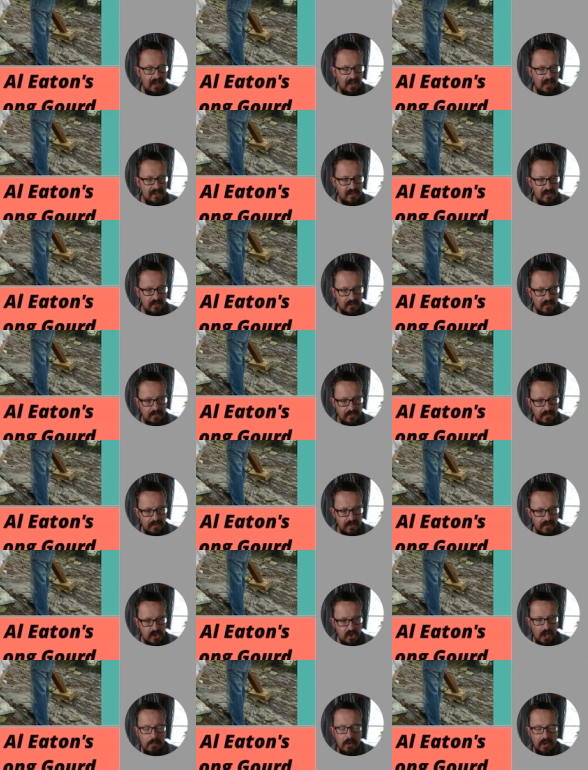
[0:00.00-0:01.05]
sort of
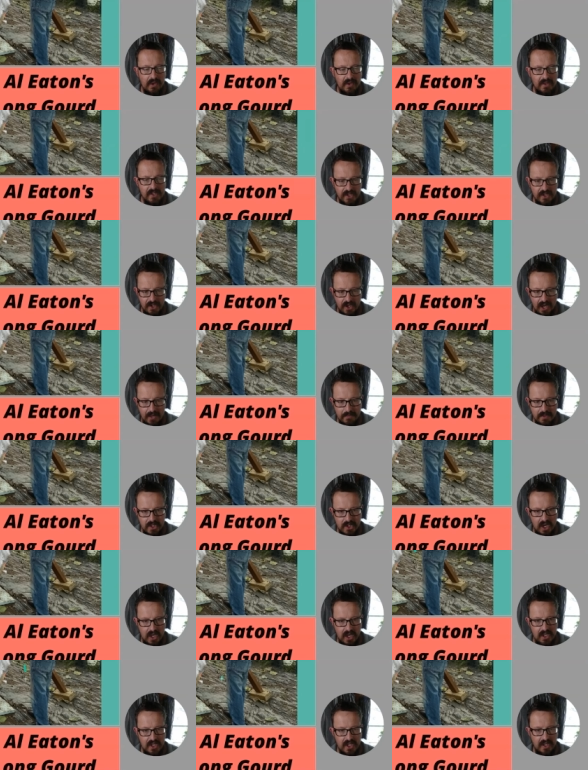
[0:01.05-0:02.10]
tripod type
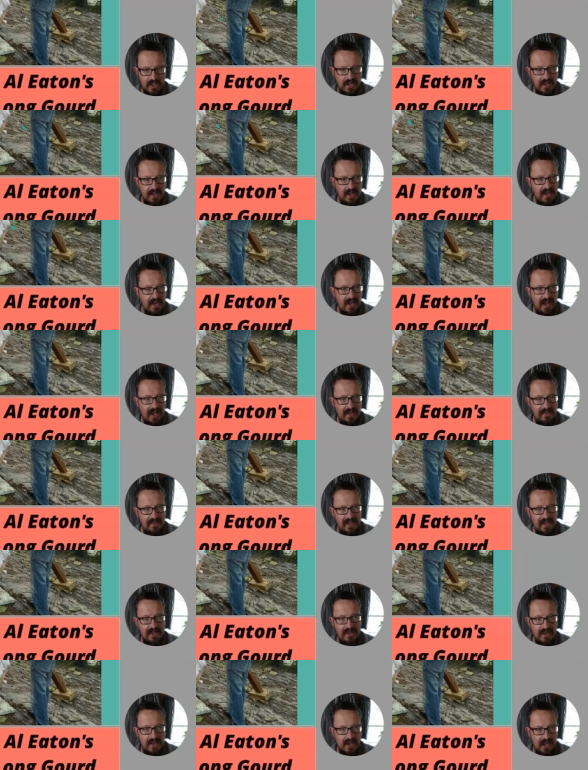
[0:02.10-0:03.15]
structure, and
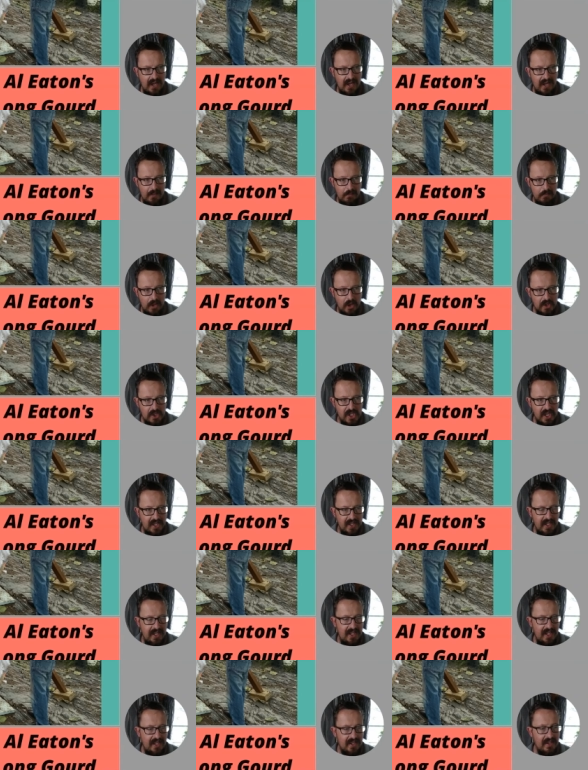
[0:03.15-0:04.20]
then blockchain
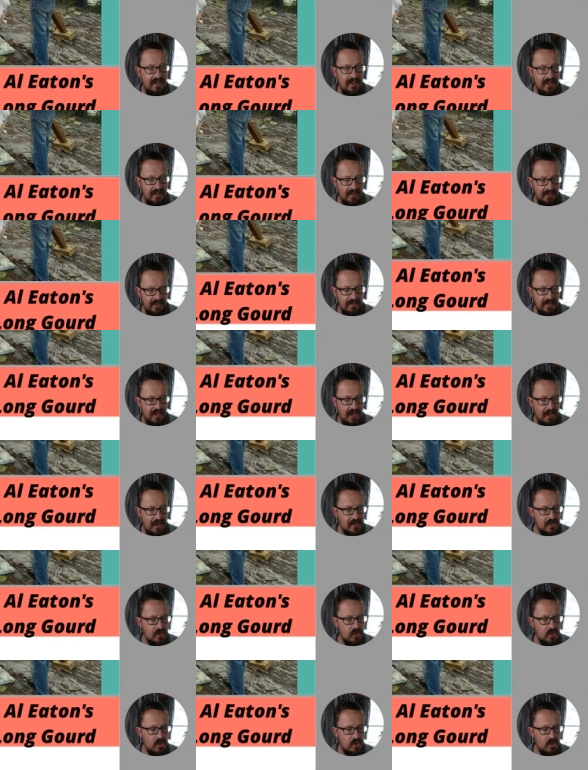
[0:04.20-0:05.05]
here, lift it up. That's